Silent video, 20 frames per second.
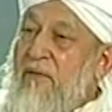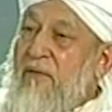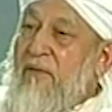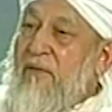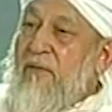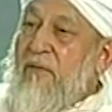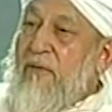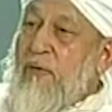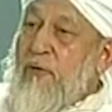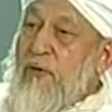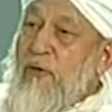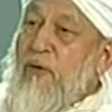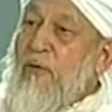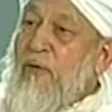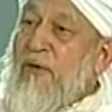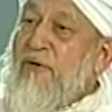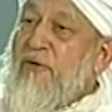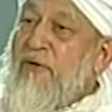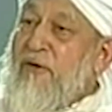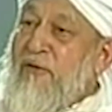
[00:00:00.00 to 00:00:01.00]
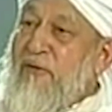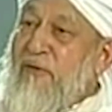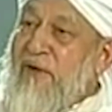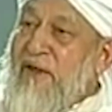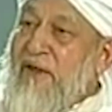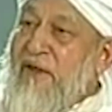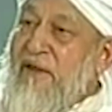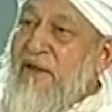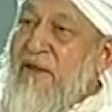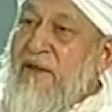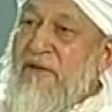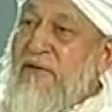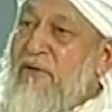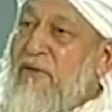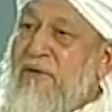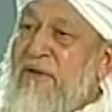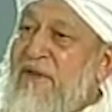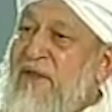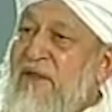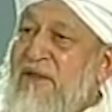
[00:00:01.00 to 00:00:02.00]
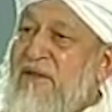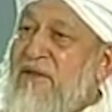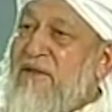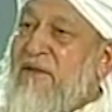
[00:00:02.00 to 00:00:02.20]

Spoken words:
do you know what you are doing? It's not just